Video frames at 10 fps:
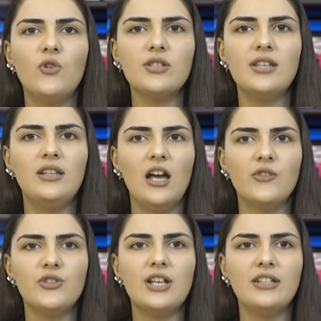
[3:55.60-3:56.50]
was the
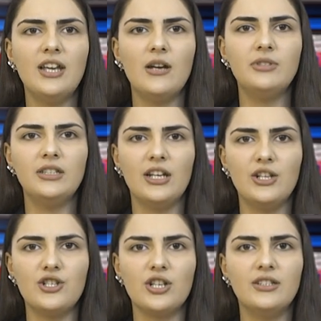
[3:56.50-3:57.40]
language that kept the
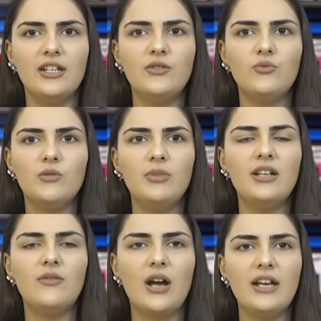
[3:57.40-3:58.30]
nation, then it would be
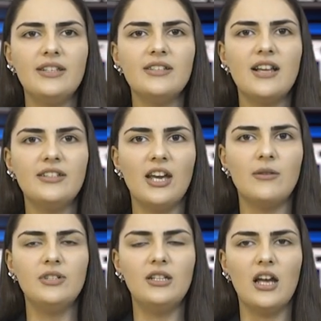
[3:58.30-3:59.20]
the writings that
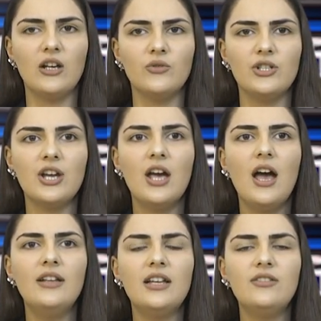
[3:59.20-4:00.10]
kept the language,
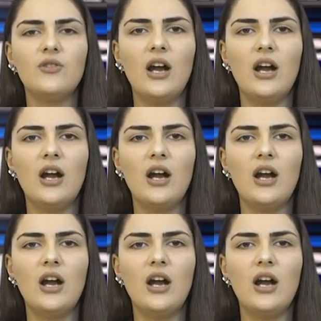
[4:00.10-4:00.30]
and that